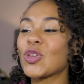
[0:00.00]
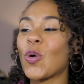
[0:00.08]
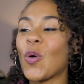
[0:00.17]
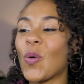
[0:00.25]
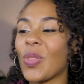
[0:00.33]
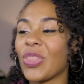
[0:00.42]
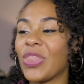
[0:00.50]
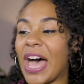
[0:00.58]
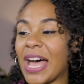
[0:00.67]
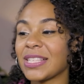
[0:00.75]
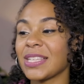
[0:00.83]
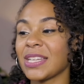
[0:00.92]
So
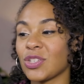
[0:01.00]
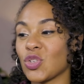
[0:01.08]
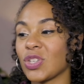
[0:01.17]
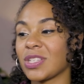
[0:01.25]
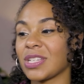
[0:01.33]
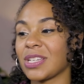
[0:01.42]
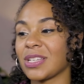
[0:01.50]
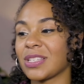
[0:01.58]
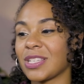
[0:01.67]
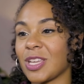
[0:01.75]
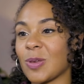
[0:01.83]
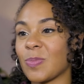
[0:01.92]
that's an interesting
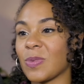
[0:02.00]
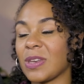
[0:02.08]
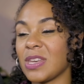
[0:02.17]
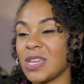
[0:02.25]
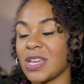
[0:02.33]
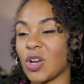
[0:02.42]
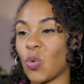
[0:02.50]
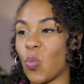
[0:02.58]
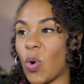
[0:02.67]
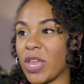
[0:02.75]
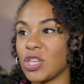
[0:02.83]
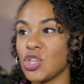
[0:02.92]
tip, Nick.
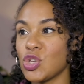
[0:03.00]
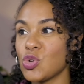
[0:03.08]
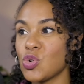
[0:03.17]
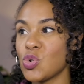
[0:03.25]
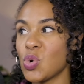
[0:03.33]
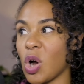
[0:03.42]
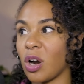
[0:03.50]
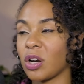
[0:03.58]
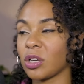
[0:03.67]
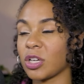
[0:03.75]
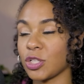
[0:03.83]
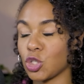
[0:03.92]
When you
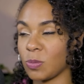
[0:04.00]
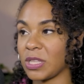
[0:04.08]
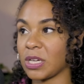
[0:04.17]
are consuming